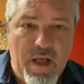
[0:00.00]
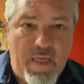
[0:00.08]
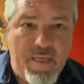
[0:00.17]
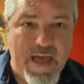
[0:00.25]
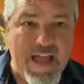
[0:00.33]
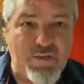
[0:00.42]

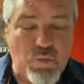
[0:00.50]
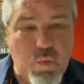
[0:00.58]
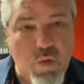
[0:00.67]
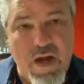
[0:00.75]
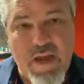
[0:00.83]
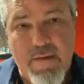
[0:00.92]
that's
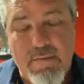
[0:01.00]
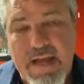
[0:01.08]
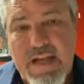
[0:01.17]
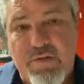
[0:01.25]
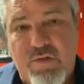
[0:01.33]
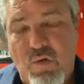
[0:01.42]
where the
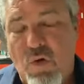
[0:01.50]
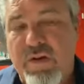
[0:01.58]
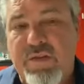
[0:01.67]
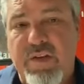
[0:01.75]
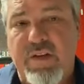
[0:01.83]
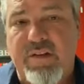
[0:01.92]
main
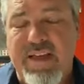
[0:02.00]
source is.